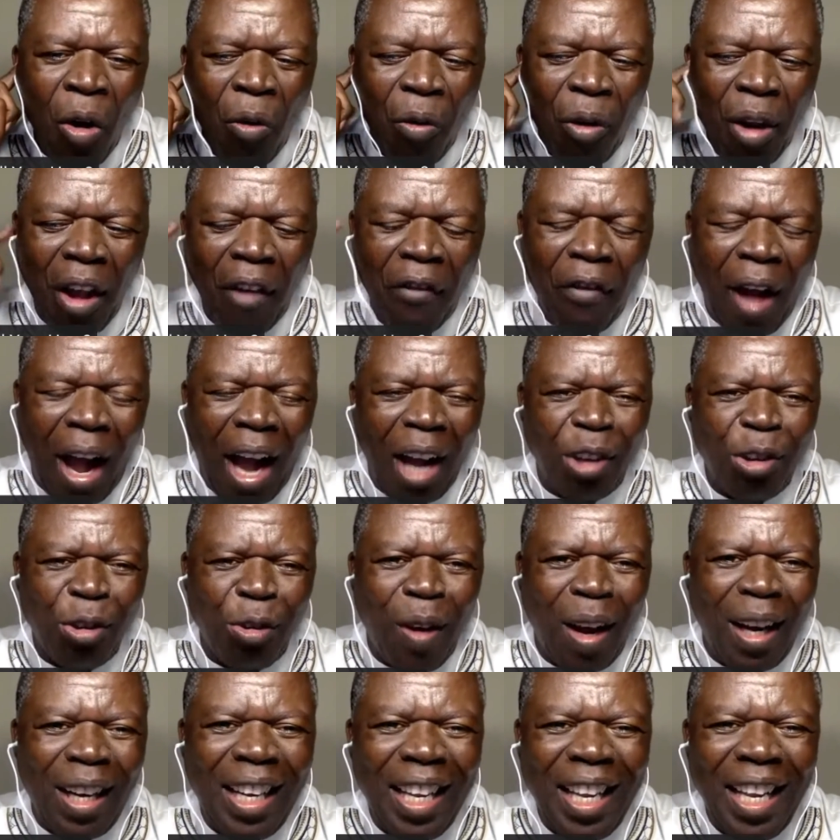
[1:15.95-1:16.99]
We have
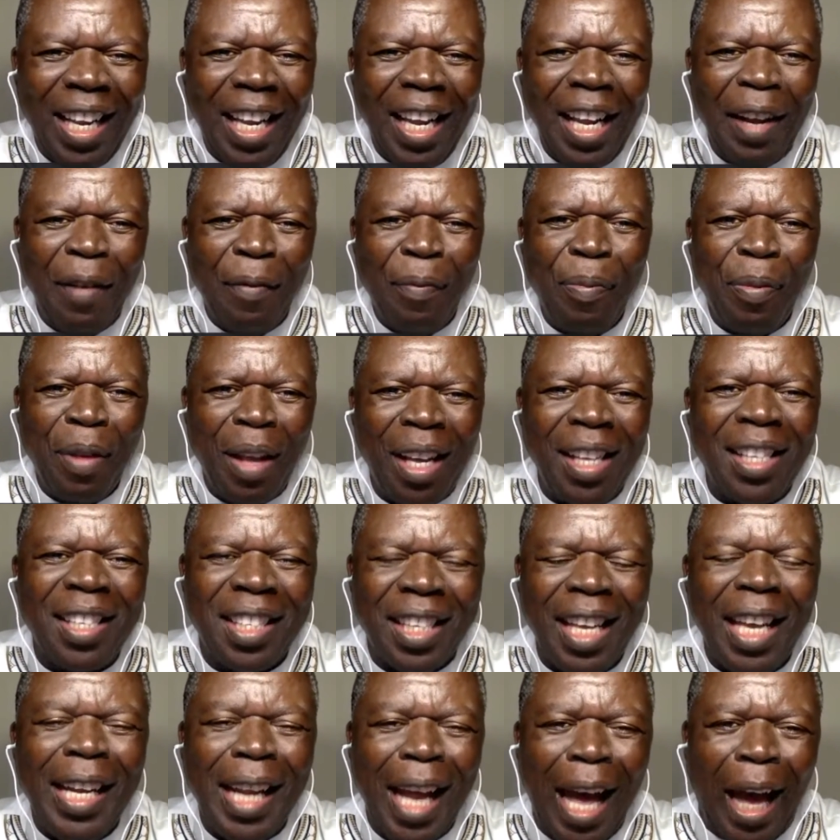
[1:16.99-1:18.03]
actually
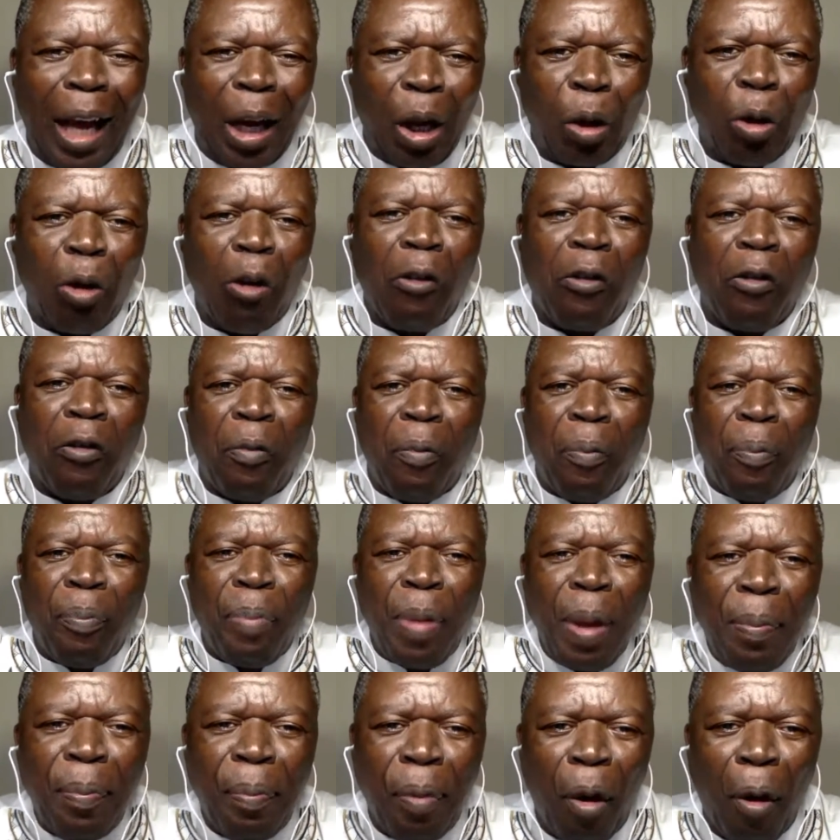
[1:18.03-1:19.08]
seen a lot of
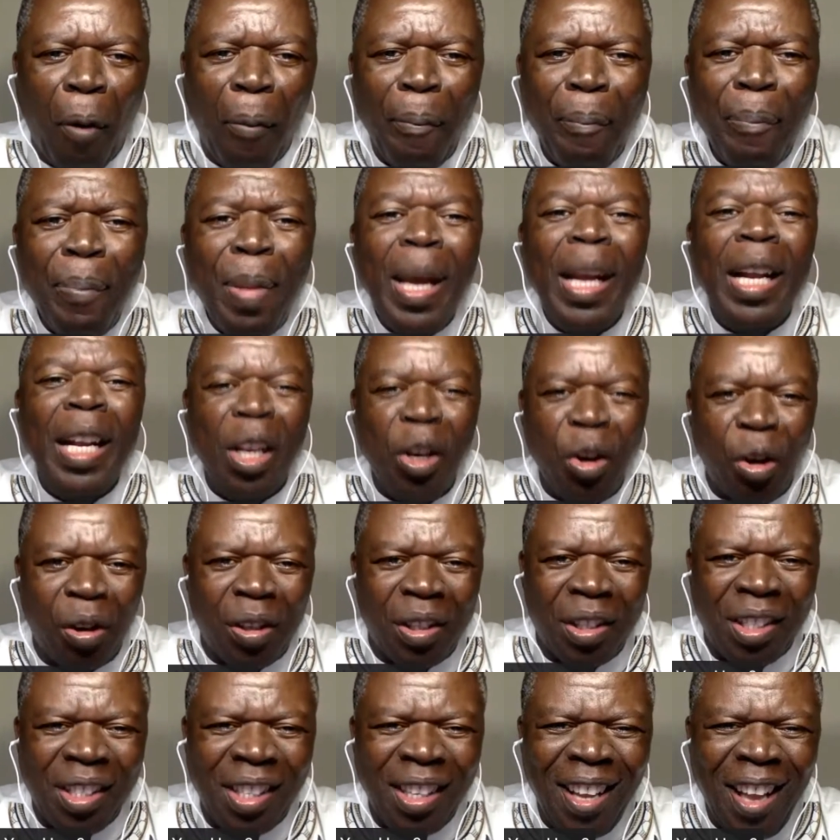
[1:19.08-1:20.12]
people,
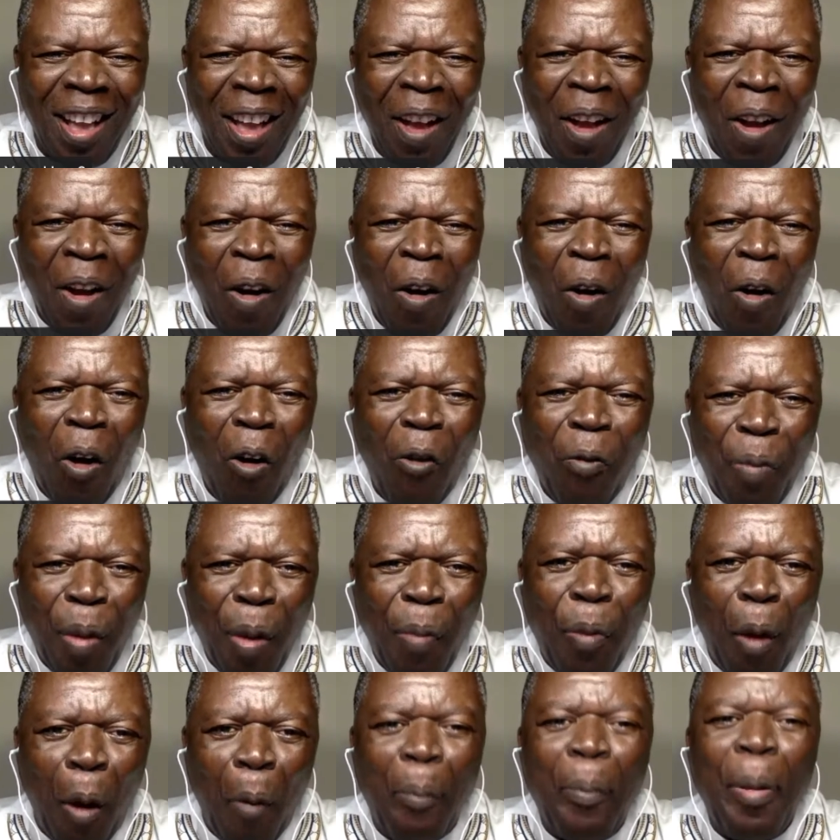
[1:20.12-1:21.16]
millions of
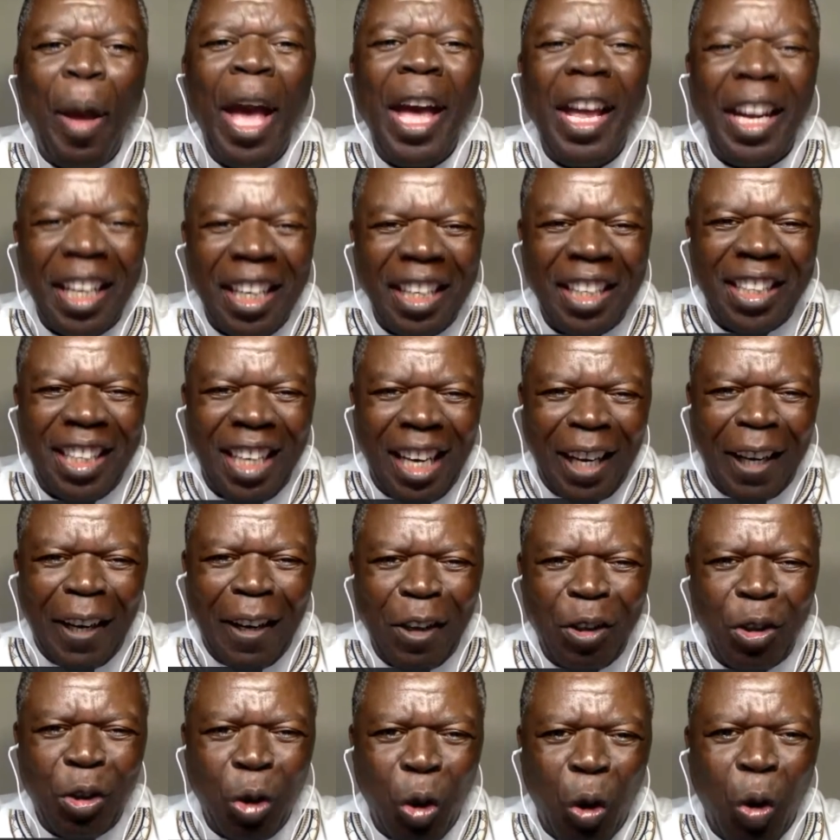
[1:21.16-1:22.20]
people
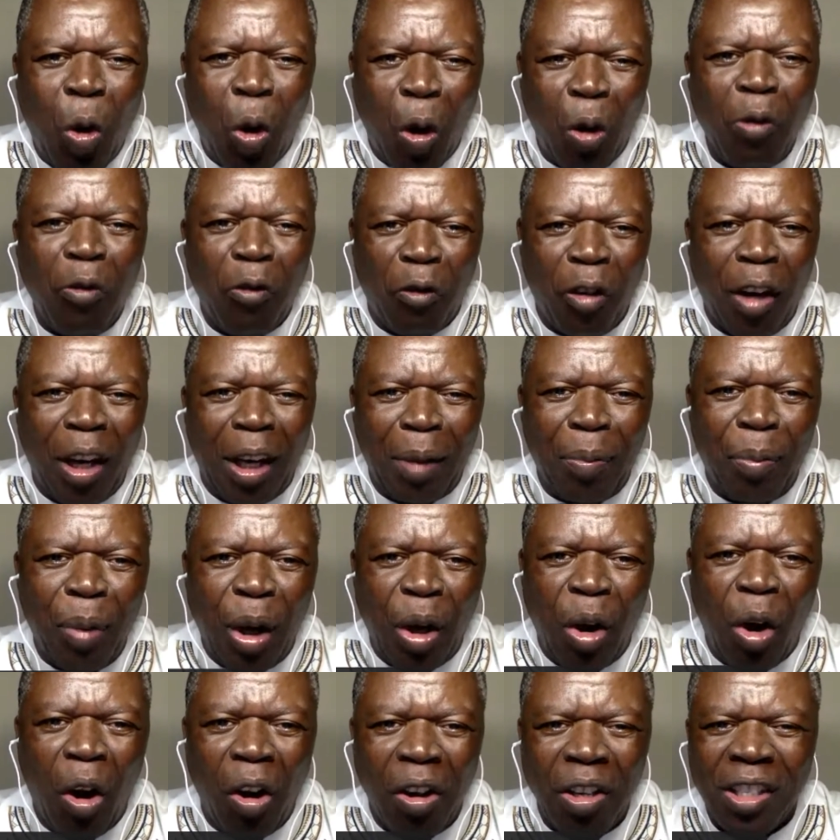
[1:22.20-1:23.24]
perishing to conflict
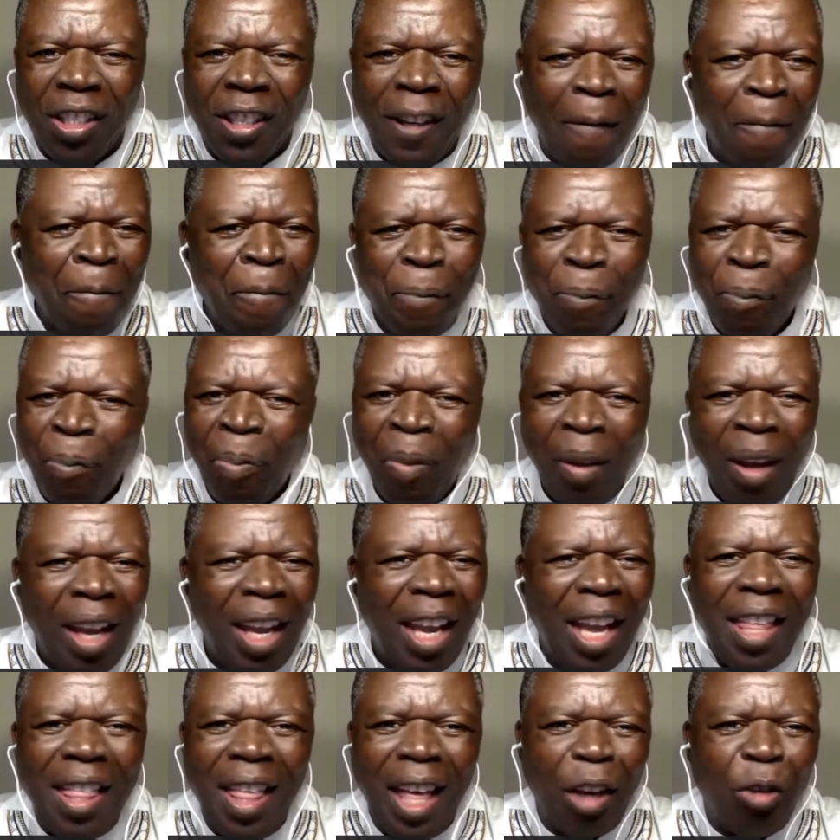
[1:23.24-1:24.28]
because
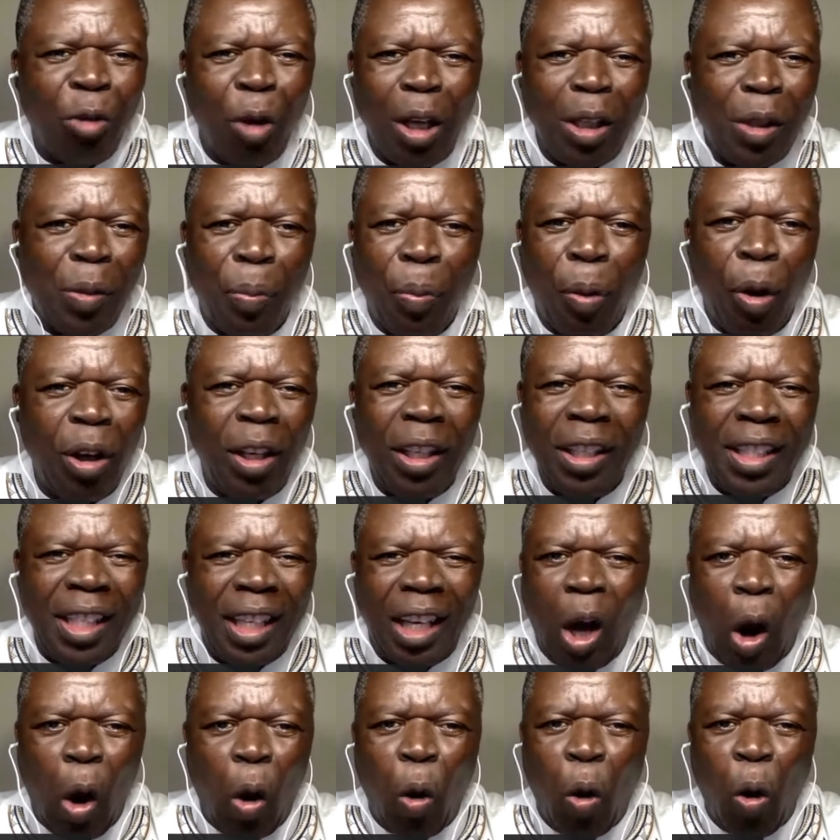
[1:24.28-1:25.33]
either it was
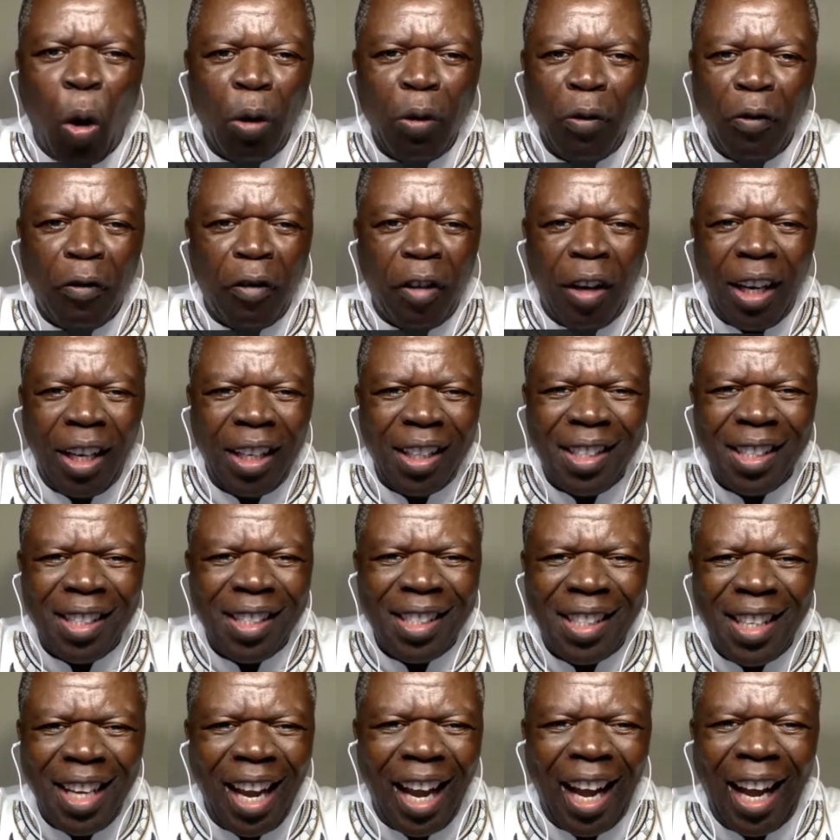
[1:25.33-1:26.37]
political
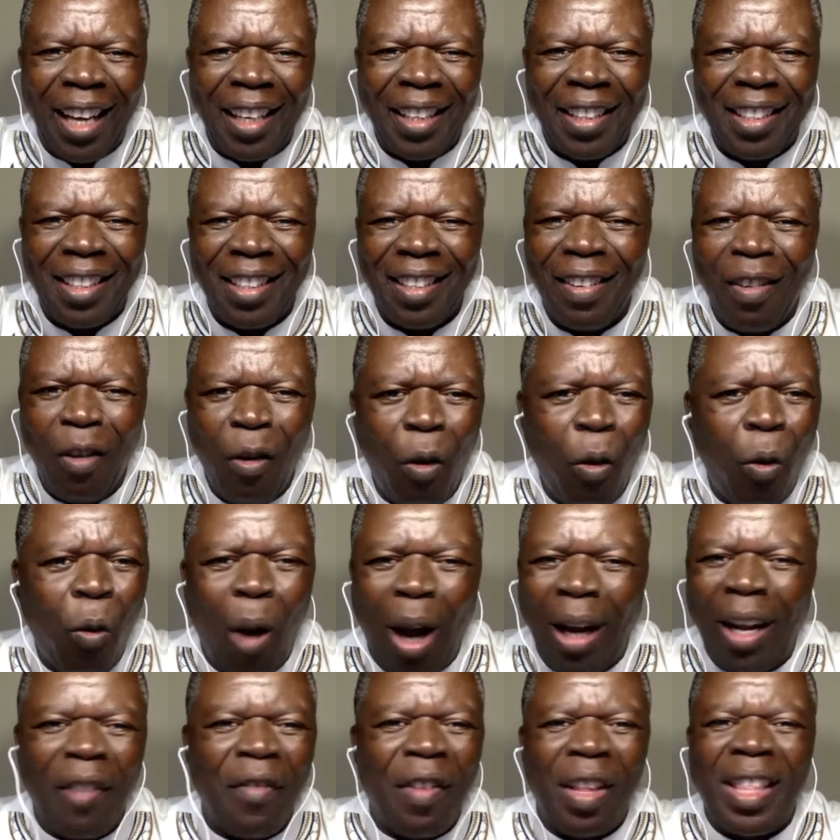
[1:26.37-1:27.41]
conflict and
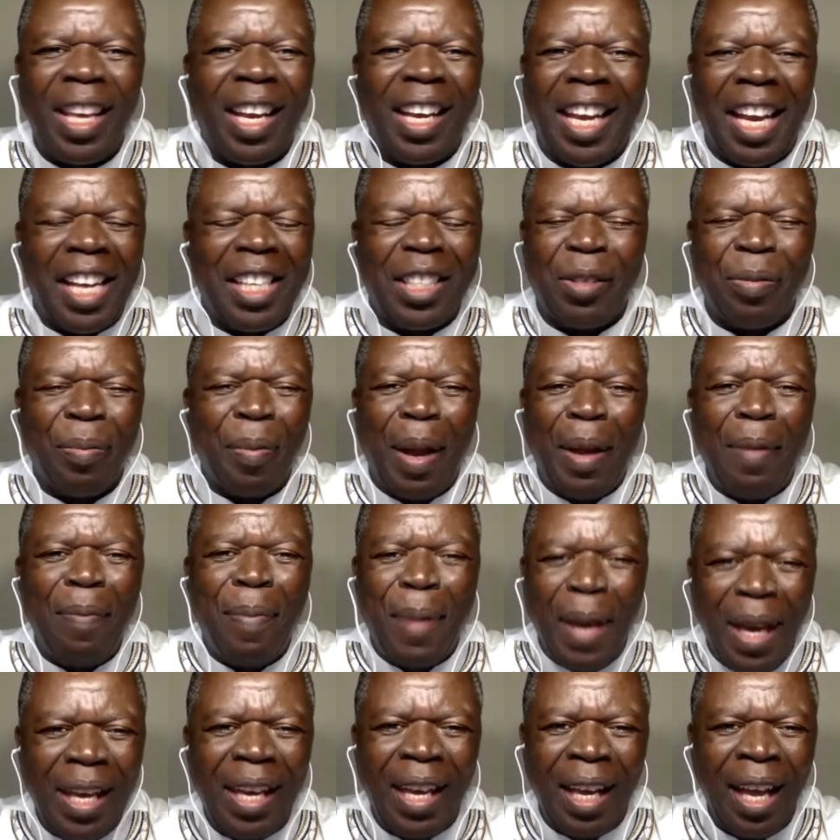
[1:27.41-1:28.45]
whatever the case may
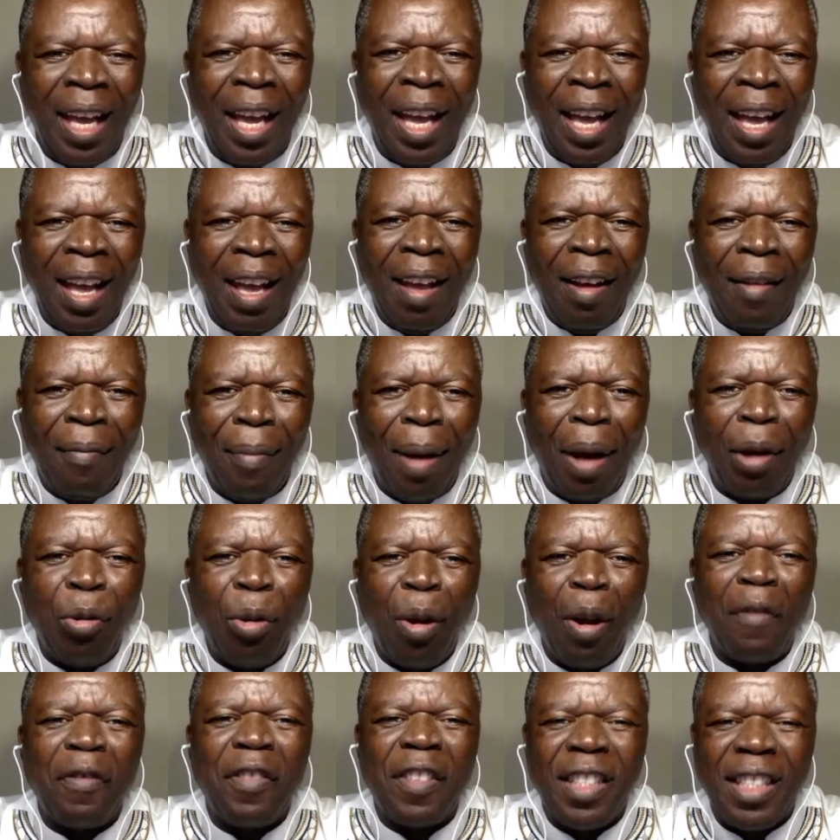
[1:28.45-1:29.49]
be, but
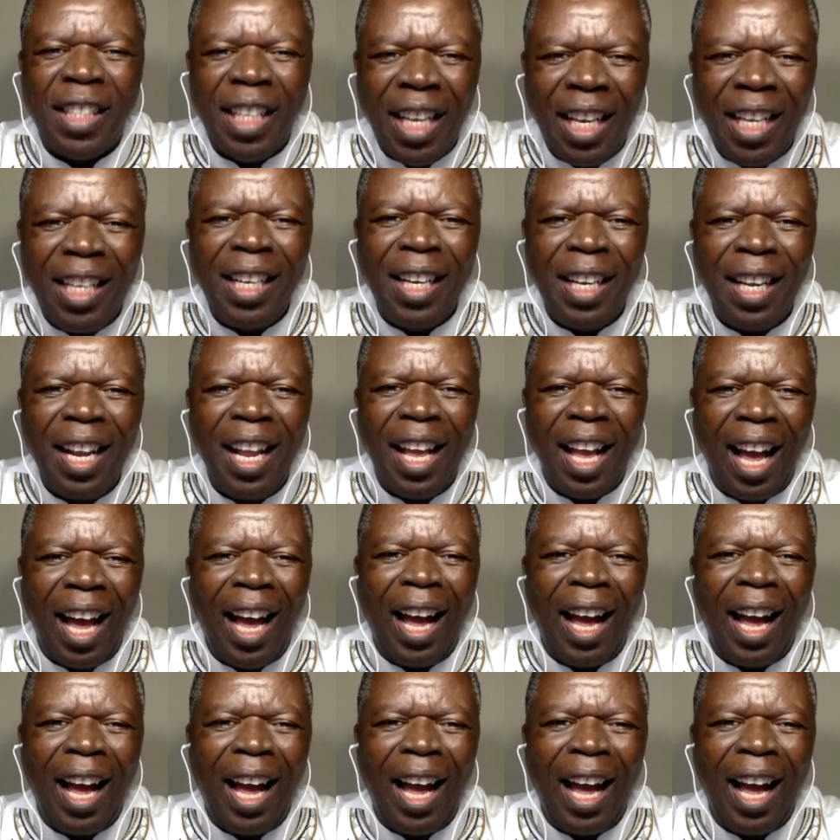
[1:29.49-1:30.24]
we have seen